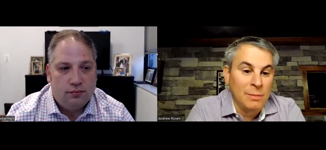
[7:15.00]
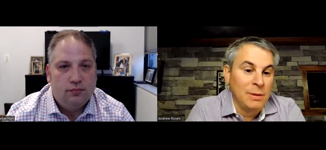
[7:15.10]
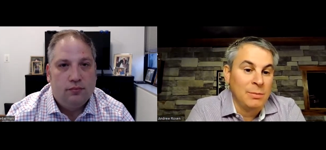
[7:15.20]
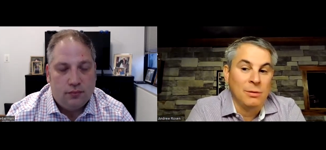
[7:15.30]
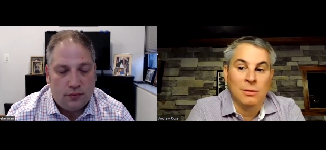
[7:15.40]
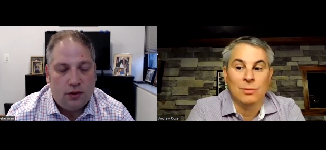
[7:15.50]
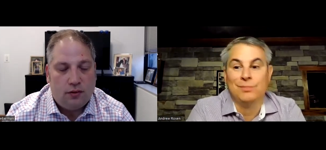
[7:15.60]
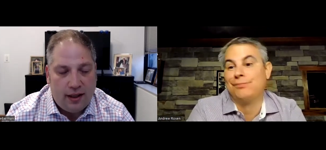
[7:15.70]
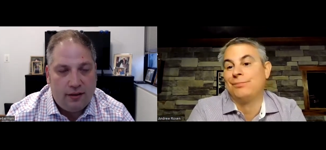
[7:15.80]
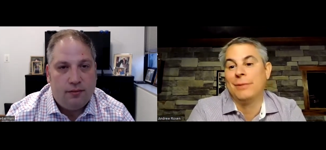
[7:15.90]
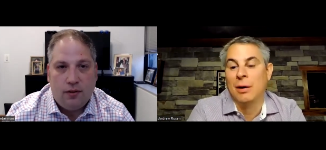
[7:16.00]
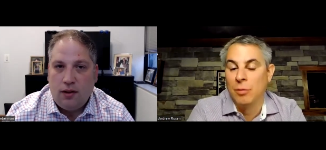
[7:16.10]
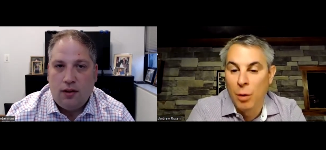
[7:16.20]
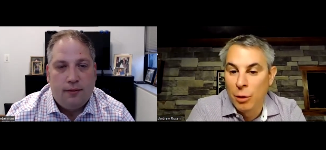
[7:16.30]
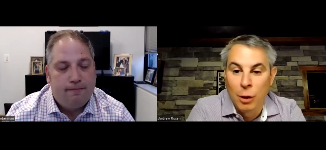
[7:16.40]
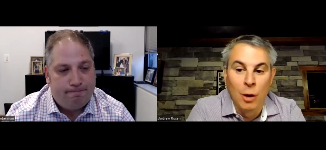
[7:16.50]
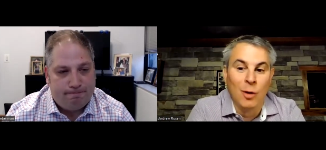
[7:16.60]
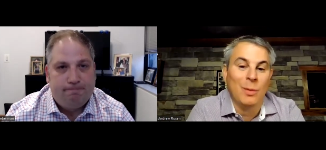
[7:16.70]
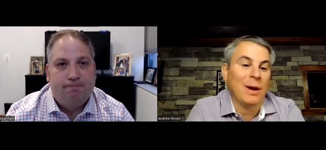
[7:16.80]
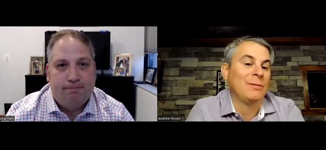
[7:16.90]
Speaker 1: right? People outgrow their
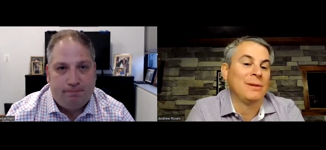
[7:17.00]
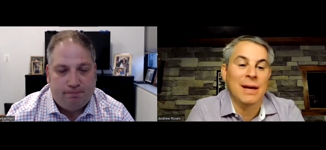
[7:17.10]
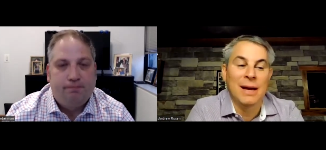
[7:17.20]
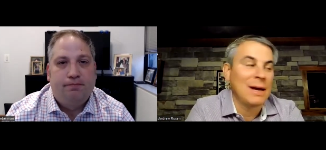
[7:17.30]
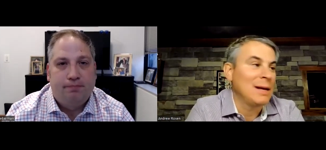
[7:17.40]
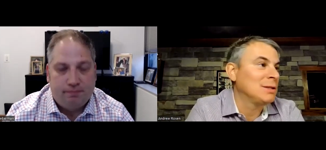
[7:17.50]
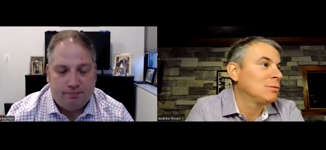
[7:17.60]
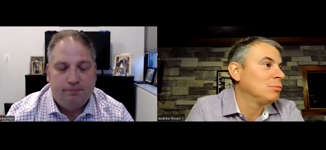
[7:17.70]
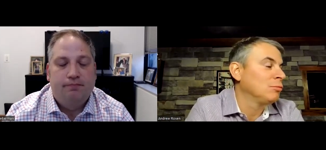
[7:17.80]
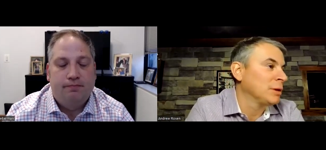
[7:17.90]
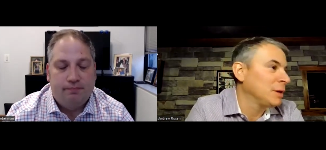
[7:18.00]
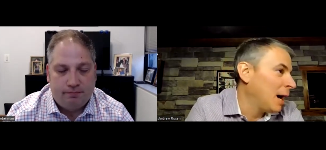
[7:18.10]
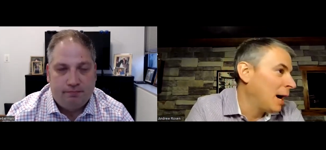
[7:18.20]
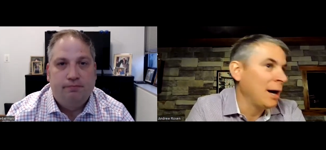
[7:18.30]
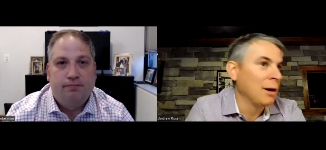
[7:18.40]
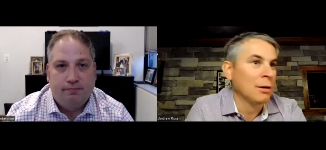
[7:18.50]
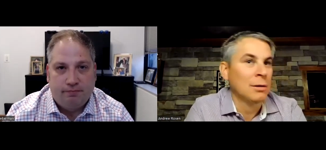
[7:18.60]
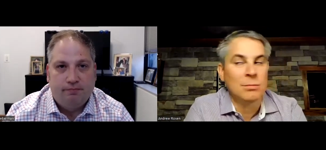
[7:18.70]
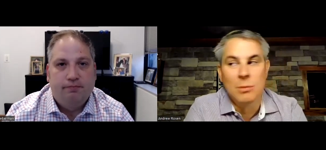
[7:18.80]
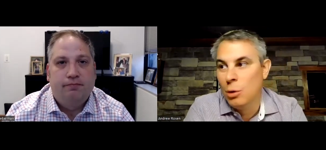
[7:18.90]
home, have kids,
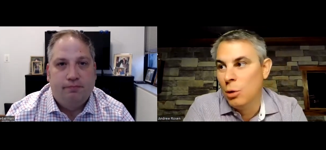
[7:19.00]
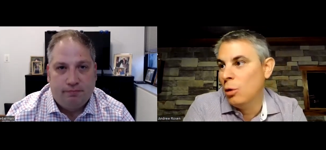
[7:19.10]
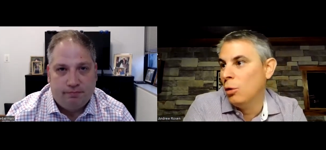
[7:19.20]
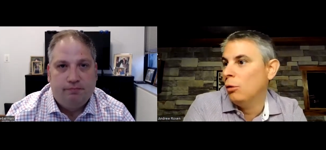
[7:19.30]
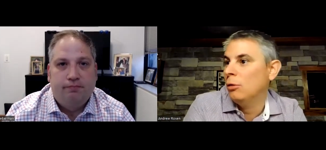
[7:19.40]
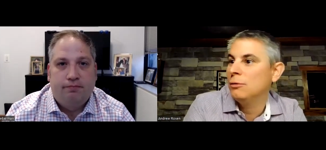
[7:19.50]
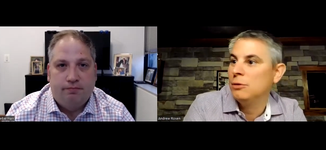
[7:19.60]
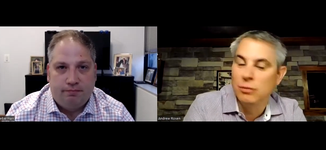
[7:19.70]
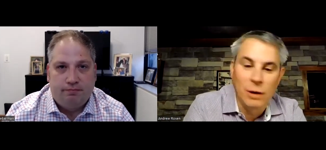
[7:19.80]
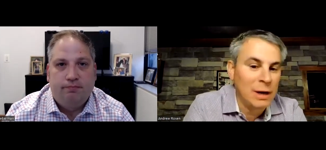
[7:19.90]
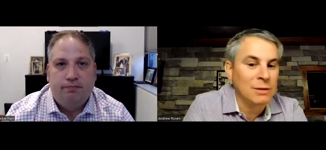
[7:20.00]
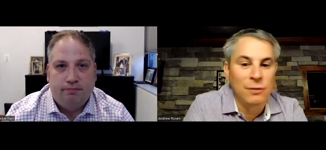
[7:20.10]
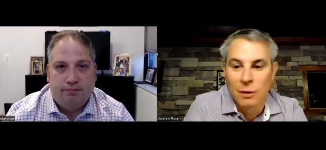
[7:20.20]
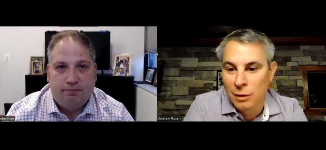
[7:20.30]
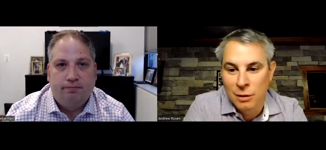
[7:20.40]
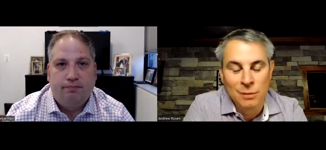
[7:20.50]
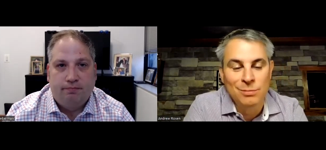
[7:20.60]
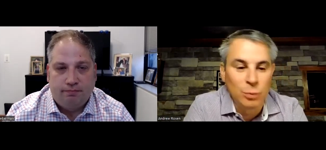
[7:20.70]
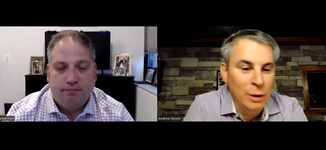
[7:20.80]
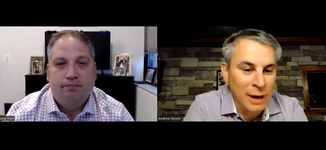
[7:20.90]
retire, move, transfer,
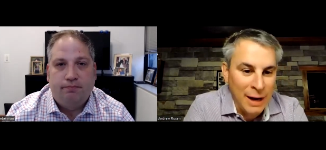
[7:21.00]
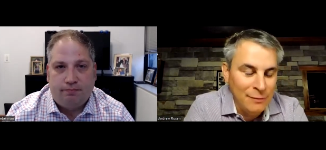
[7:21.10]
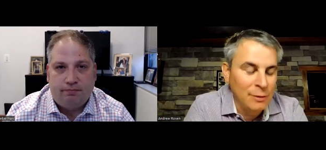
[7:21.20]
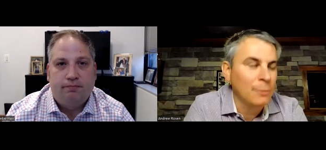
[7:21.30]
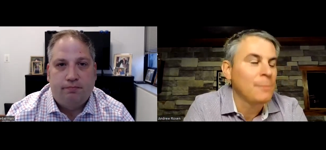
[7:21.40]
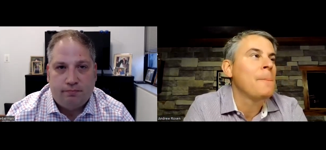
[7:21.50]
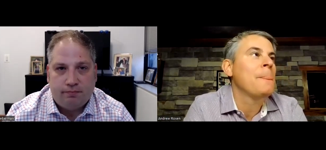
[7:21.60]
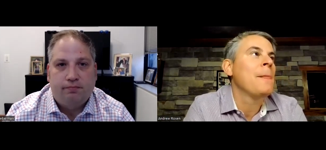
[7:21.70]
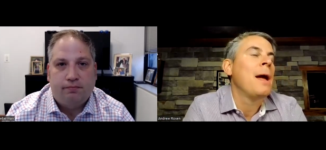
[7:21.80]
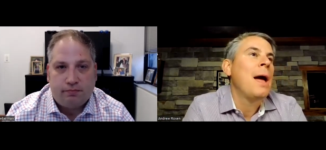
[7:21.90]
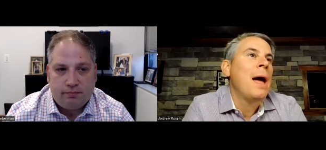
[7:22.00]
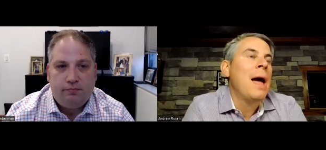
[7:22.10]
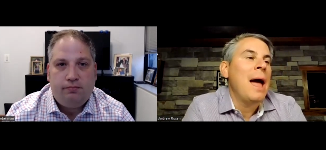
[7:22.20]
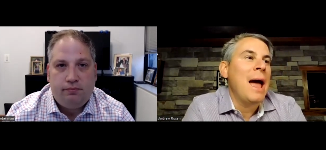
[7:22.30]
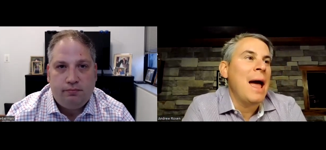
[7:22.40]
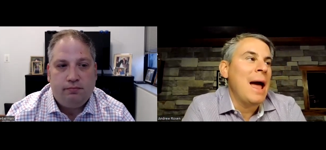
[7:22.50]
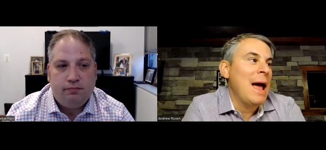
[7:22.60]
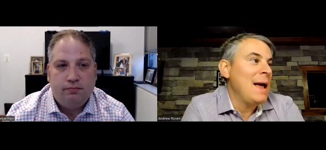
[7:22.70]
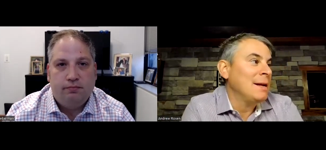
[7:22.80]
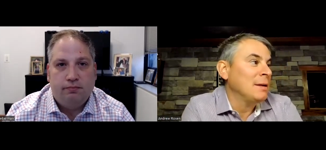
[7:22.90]
what have you.
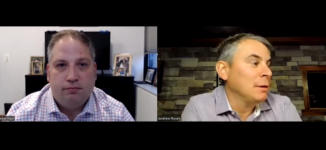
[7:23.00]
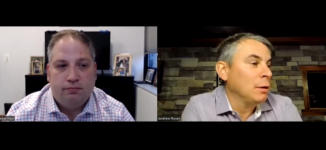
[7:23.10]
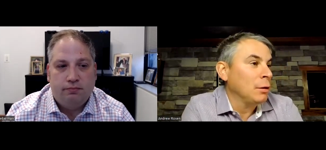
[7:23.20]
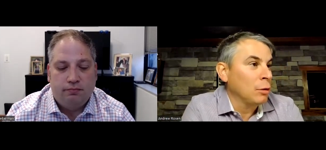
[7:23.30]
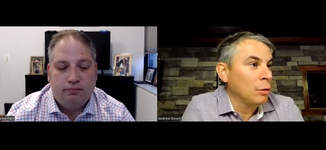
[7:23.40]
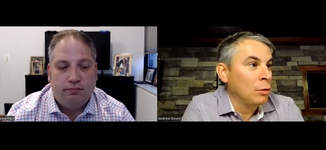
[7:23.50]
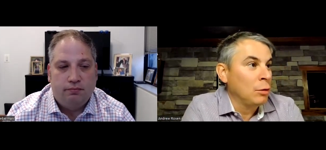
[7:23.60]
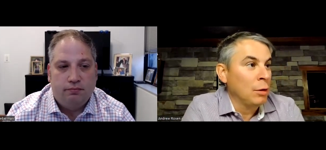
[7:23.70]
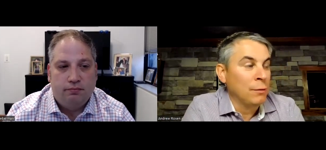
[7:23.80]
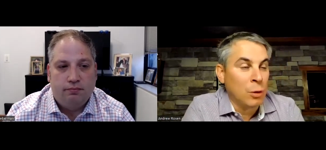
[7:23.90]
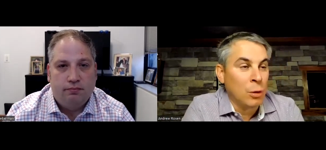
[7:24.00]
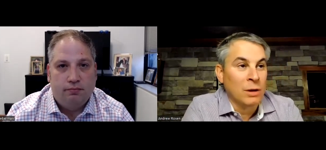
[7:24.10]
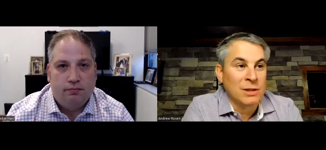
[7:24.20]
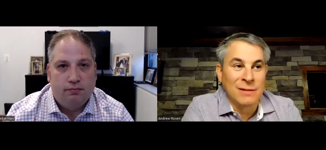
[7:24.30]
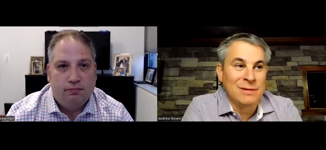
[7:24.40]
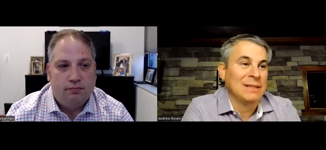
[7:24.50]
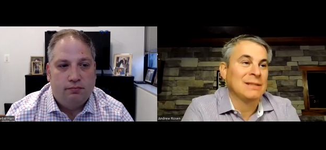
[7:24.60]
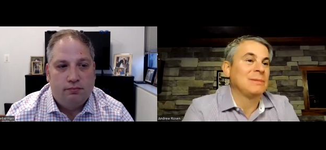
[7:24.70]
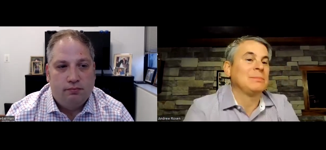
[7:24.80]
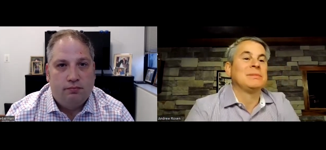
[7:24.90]
And of course, I've
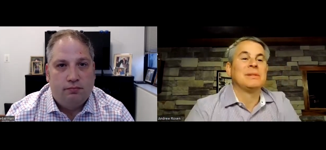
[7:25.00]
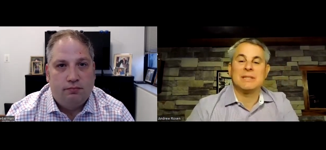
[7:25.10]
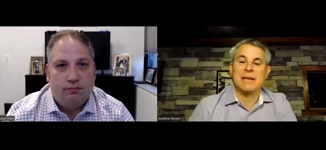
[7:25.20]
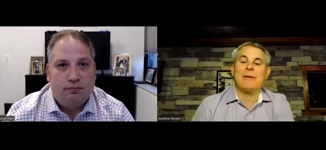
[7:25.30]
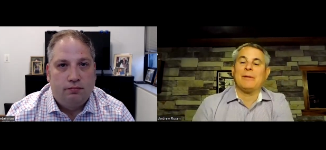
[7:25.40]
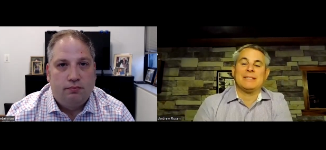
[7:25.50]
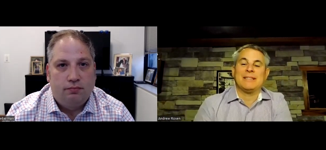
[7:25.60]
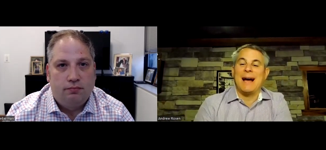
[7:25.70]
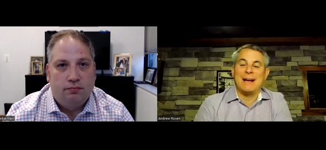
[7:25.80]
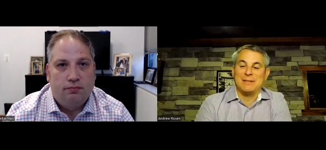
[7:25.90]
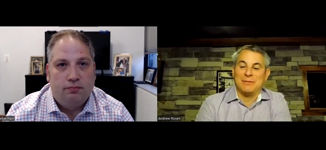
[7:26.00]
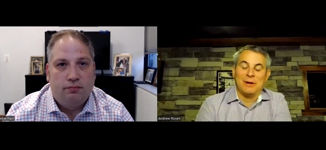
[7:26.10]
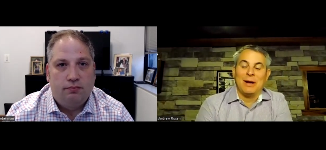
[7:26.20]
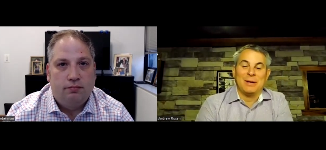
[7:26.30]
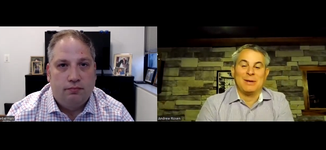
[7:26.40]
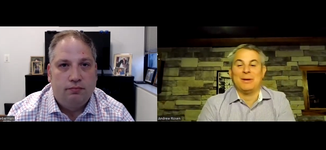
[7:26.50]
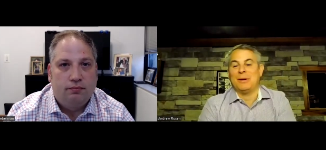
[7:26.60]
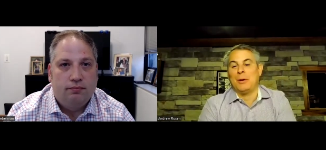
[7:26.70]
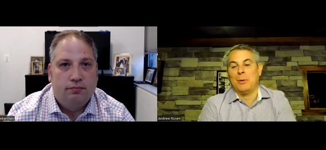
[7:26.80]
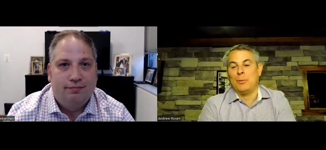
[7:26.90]
seen some scary stats of like
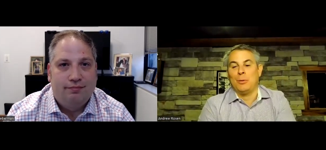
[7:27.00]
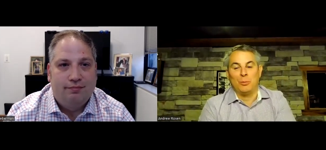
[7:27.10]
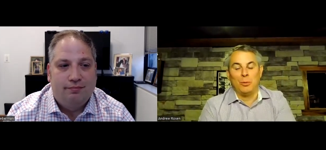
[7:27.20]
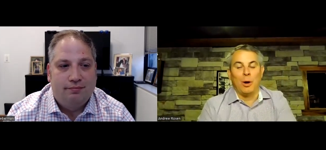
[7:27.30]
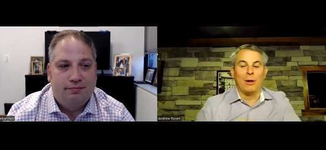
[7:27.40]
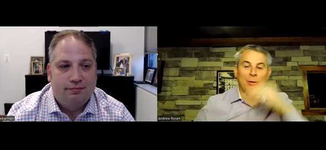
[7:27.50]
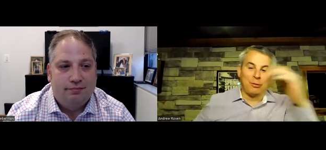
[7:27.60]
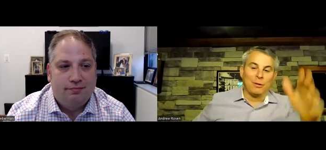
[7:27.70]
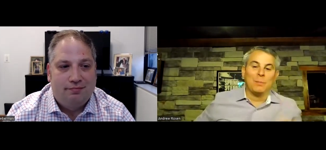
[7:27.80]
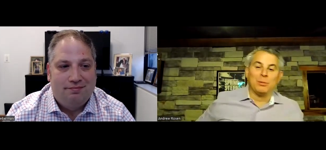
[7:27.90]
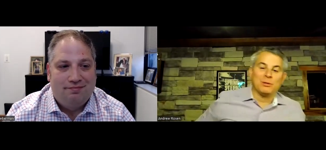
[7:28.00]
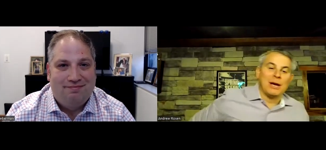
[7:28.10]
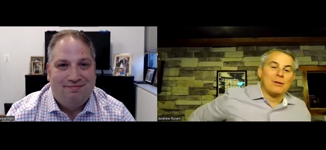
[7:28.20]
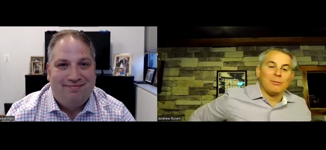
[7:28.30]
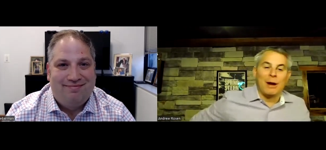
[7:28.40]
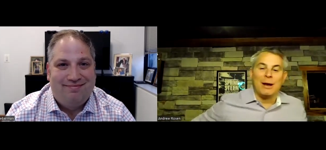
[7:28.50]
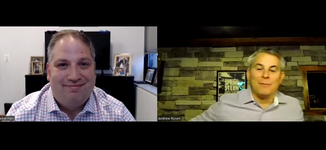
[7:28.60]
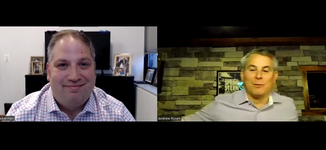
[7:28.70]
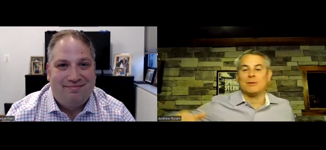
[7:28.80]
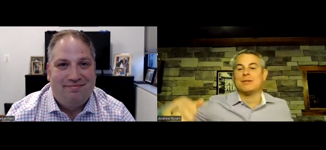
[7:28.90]
a 3%
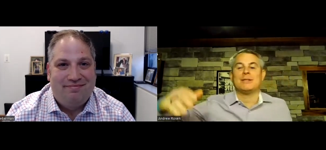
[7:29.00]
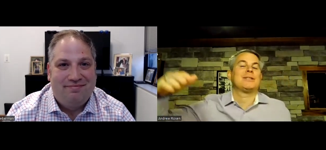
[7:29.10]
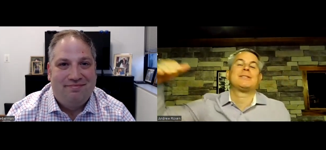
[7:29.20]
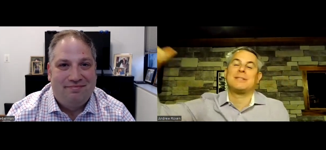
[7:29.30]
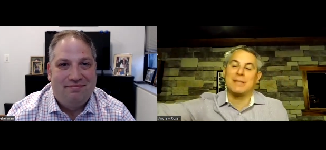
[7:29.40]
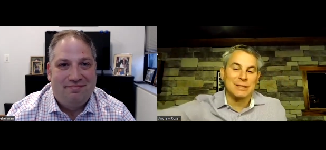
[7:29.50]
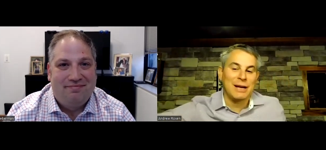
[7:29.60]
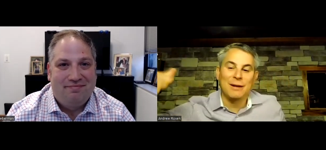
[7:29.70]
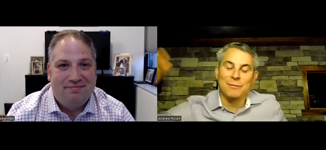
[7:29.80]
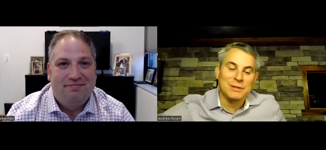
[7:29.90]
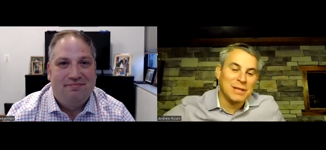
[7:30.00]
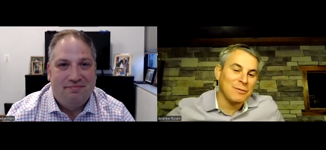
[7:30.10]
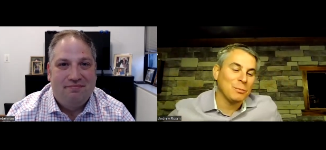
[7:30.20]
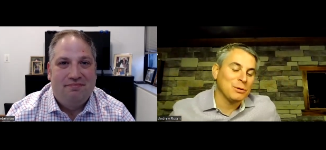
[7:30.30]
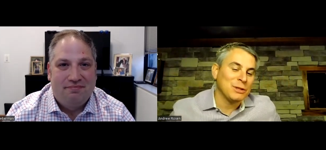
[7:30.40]
rate versus a 6.5% or